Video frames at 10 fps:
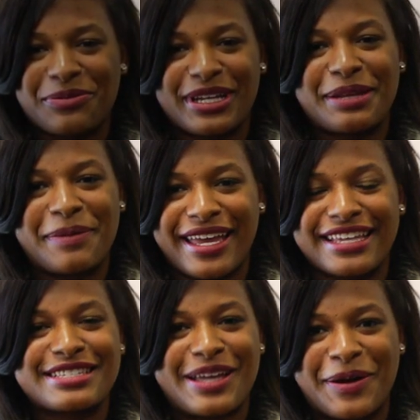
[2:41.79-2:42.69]
Brandon
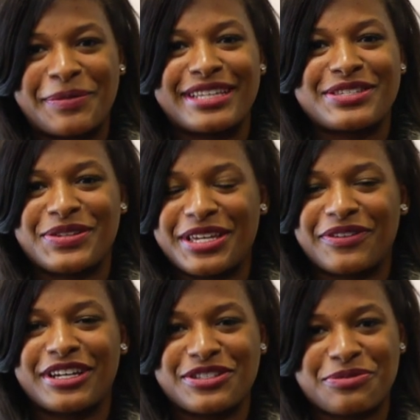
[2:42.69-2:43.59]
Mays taught me to give
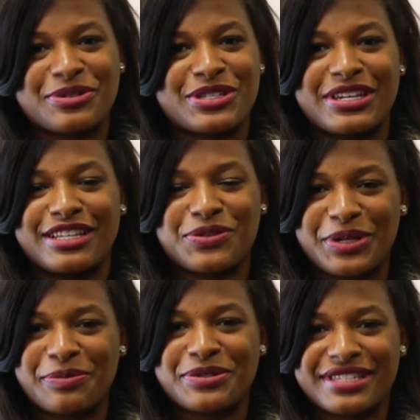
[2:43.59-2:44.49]
120
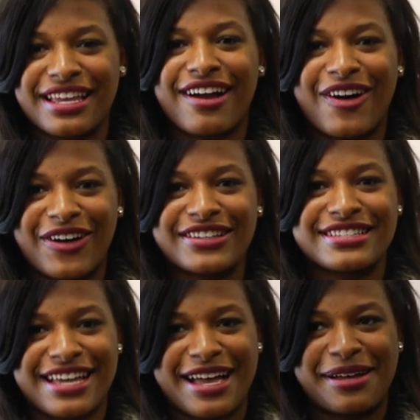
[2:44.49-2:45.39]
percent percent all the
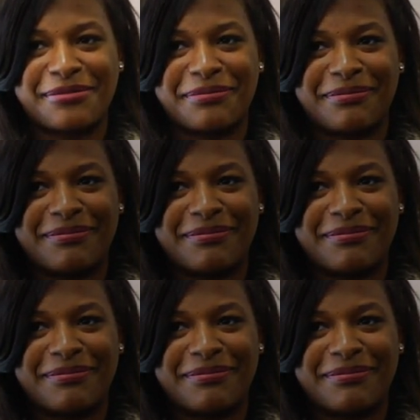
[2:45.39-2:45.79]
time.